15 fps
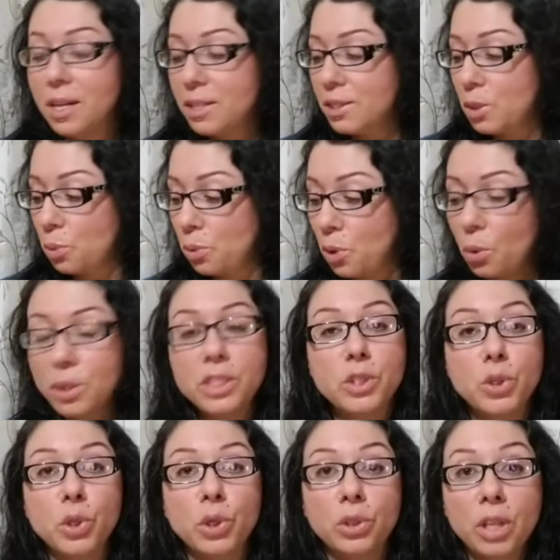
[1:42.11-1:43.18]
So we're going to
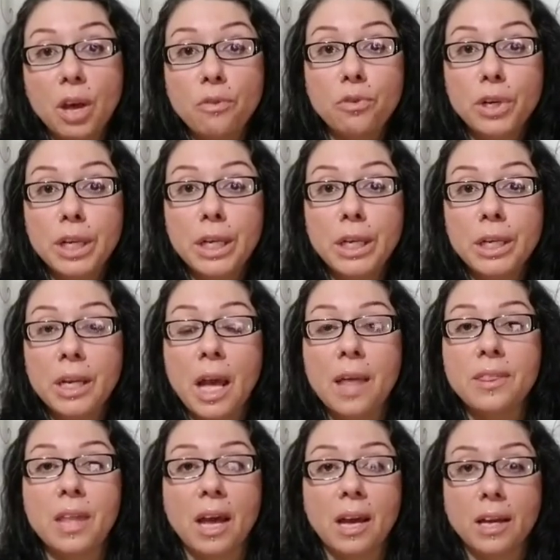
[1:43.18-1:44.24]
do your love reading.
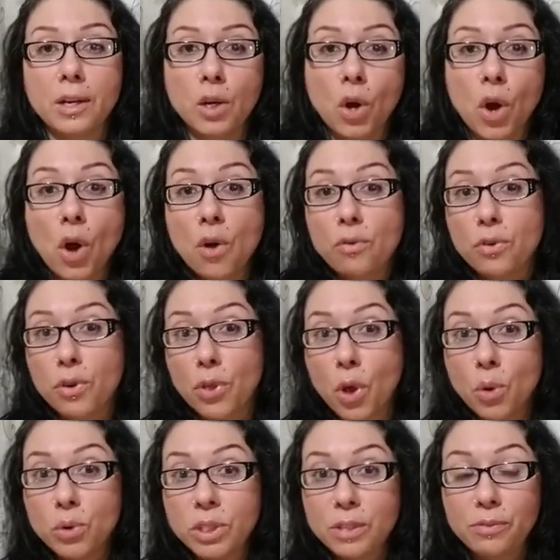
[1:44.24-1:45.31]
And then for
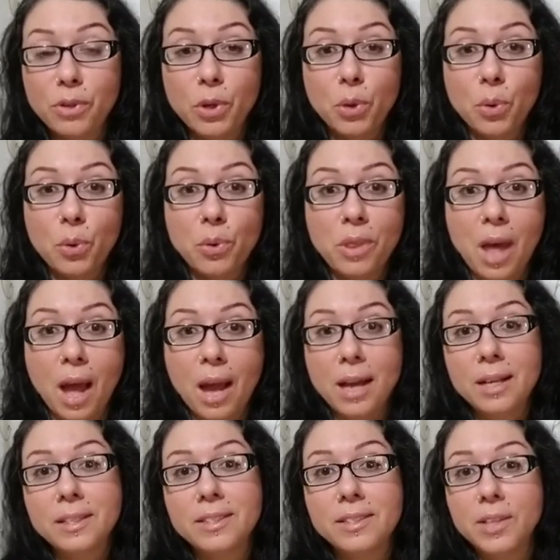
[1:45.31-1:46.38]
those of you
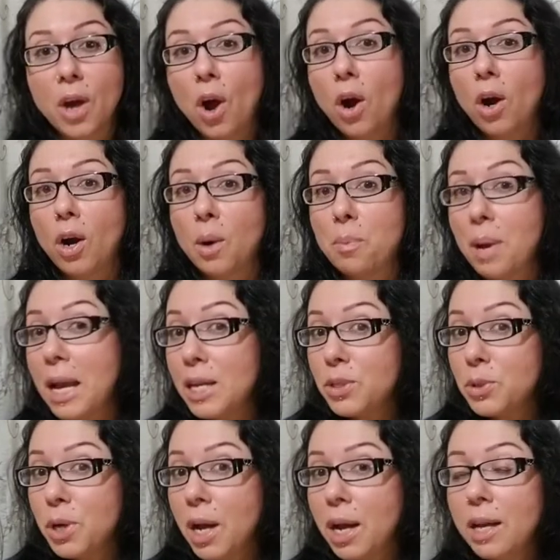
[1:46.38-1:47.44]
that are
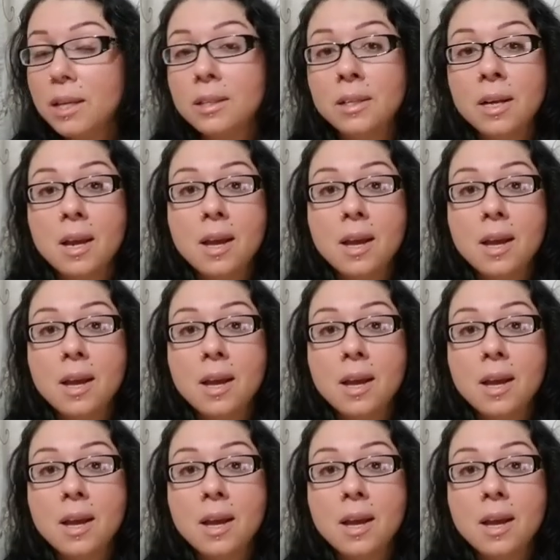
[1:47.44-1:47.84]
Patreon,